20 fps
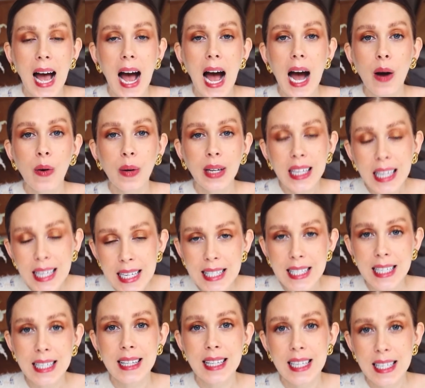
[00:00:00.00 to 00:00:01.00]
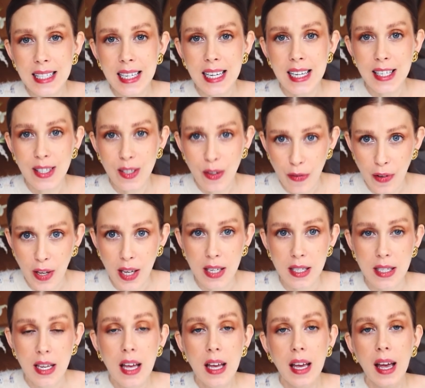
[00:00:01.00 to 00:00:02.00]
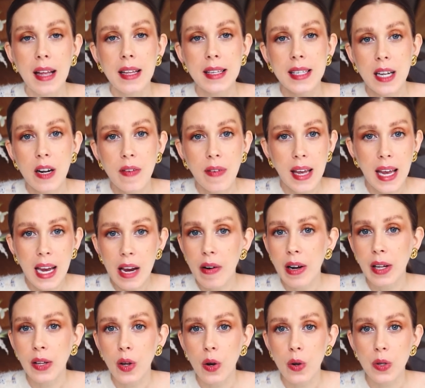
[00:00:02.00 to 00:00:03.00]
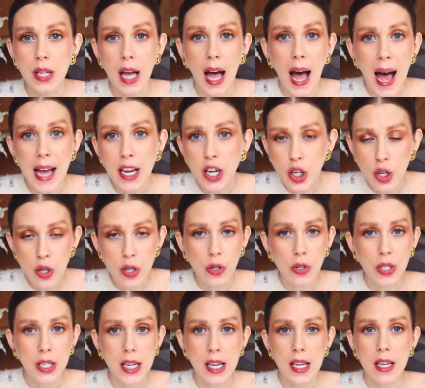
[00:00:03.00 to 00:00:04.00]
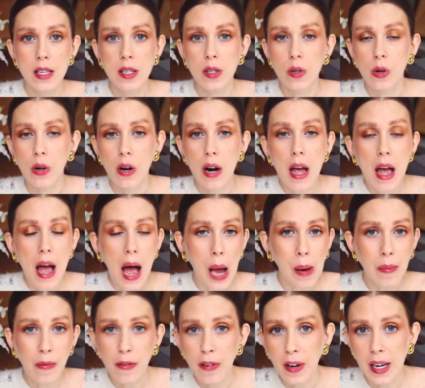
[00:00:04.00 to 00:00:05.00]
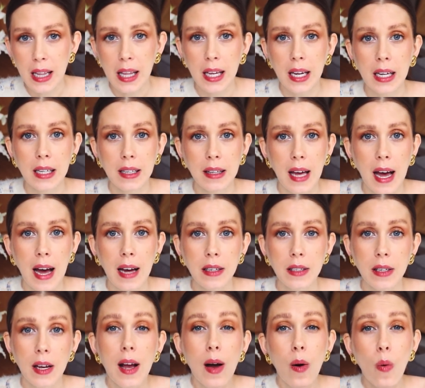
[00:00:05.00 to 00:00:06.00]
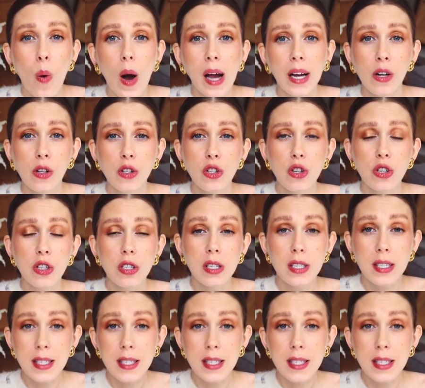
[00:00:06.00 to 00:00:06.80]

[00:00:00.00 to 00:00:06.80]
how easy this is to fix. Instead of hearing those, I should do this, or I'm failing at that, why not just